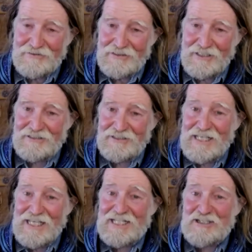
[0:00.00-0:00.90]
And
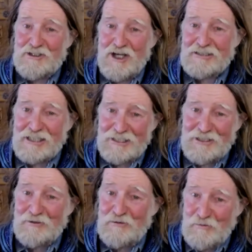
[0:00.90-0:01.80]
it's not
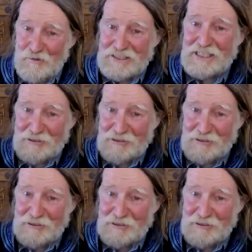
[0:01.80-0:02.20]
clear what that's